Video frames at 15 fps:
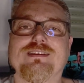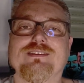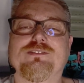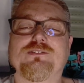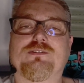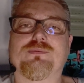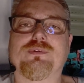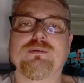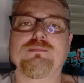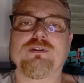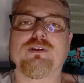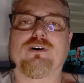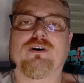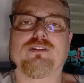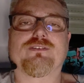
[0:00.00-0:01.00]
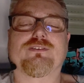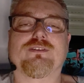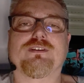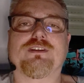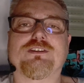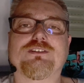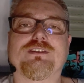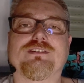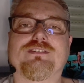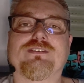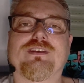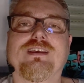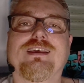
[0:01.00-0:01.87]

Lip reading: extremely hot conditions.